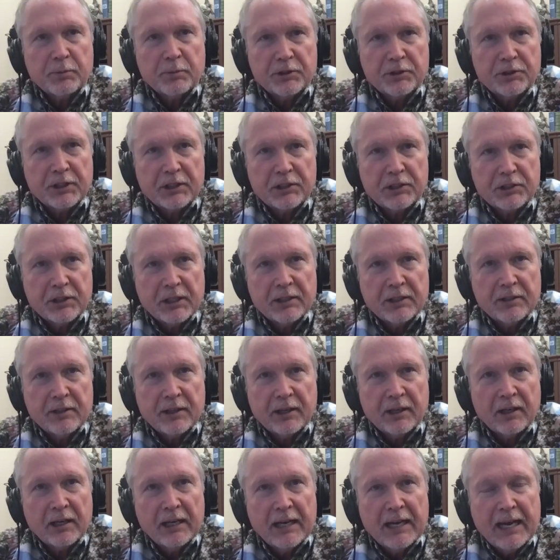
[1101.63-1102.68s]
must exceed
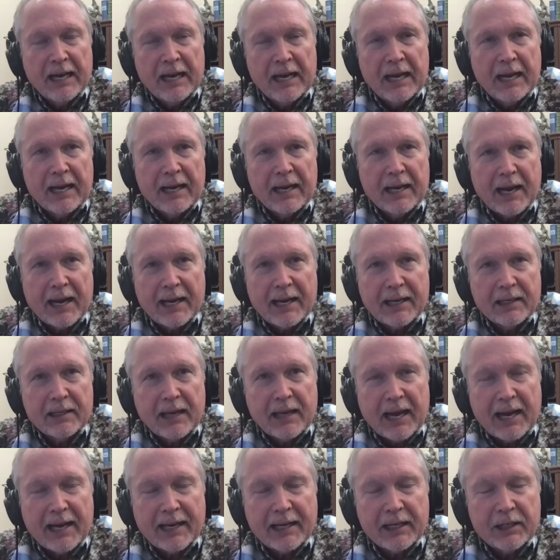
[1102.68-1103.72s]
there. And
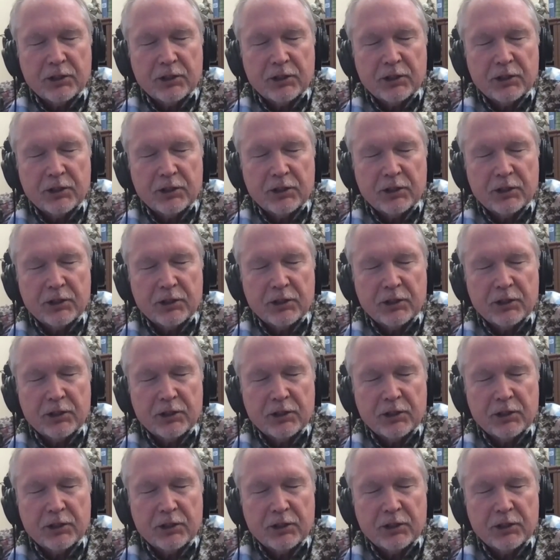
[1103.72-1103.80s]
I can